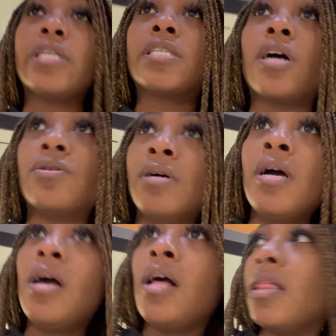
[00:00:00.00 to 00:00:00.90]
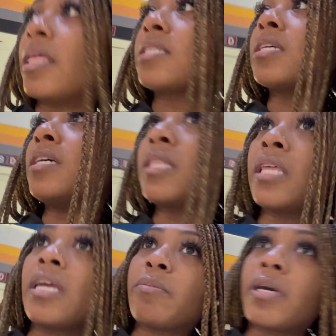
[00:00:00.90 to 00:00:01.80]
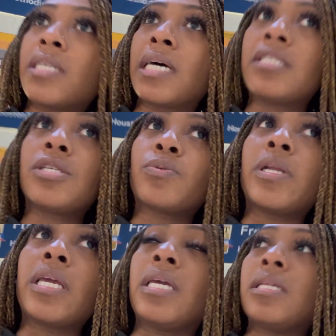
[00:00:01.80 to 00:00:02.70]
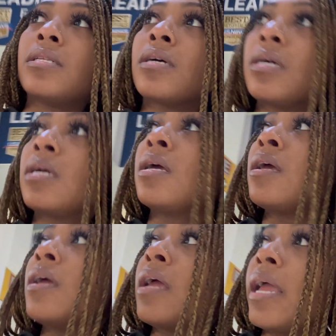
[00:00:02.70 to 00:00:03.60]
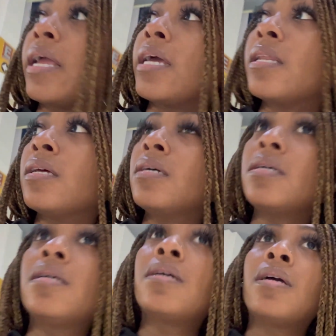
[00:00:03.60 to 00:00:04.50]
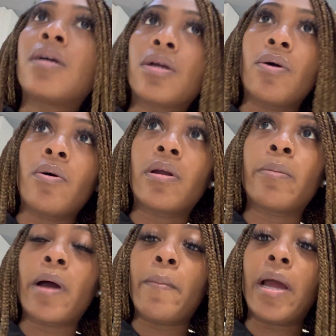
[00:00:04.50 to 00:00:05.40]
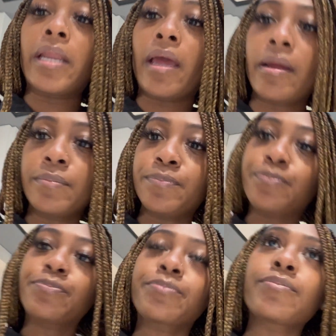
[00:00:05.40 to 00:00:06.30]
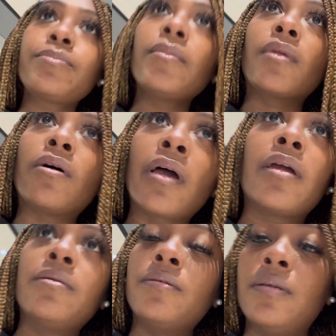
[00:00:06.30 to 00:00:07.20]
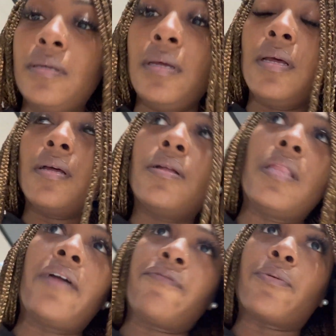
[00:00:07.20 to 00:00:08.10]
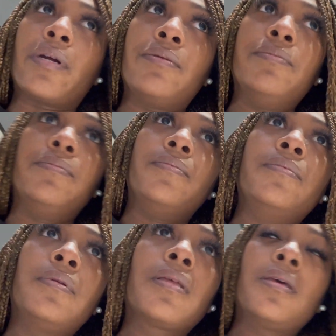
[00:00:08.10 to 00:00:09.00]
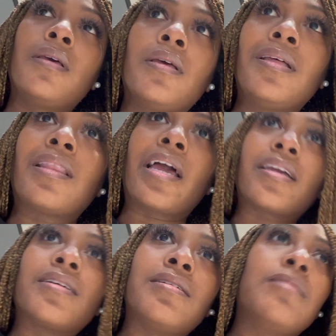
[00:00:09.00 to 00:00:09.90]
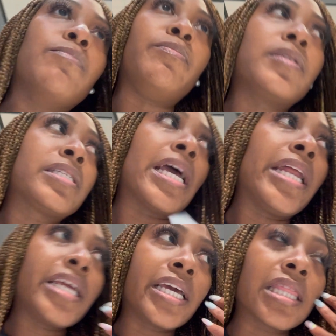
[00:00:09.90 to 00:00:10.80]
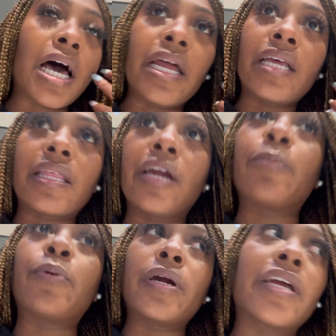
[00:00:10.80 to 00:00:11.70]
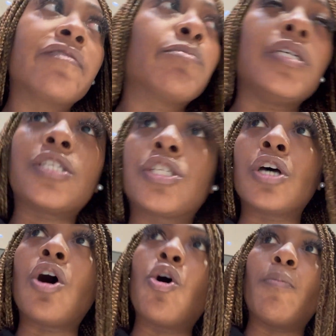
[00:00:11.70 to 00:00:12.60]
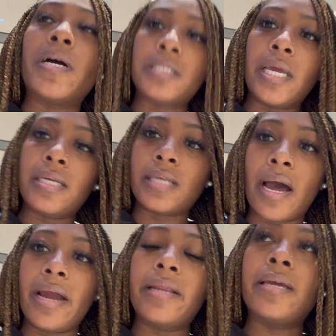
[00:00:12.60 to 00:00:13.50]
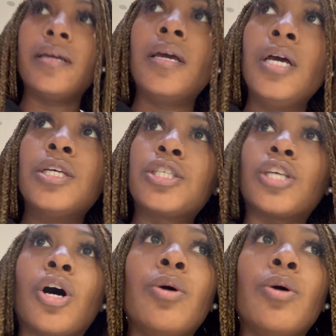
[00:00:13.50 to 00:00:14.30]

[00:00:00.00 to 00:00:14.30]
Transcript: so that's a good thing because I just want to eat and go on about my day. Okay? Like, for real. Like, standing in line at the airport gives me so much anxiety, so